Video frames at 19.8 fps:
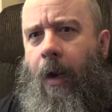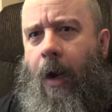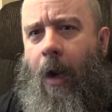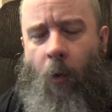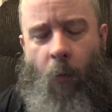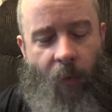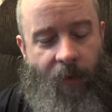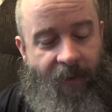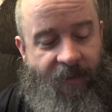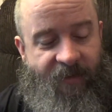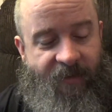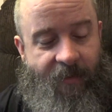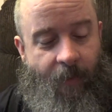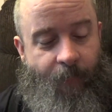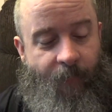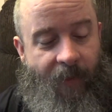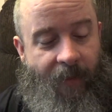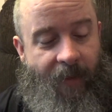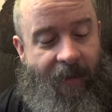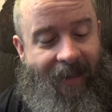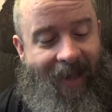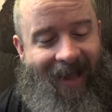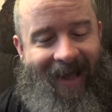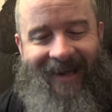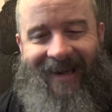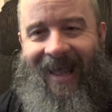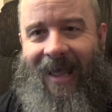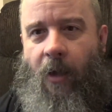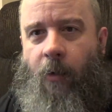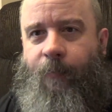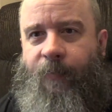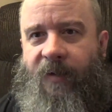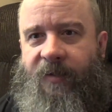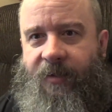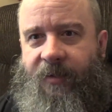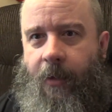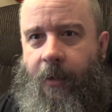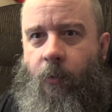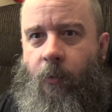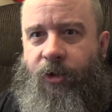I wanted something to kind of help
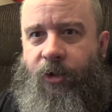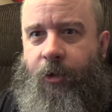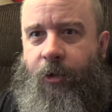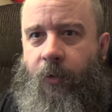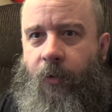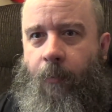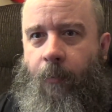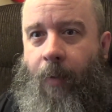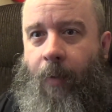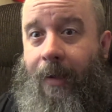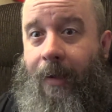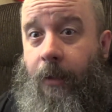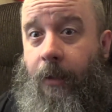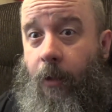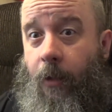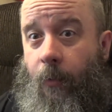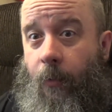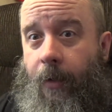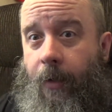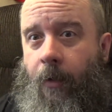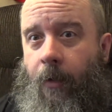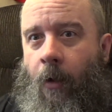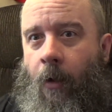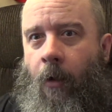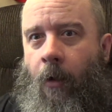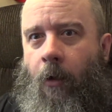distinguish unit by unit.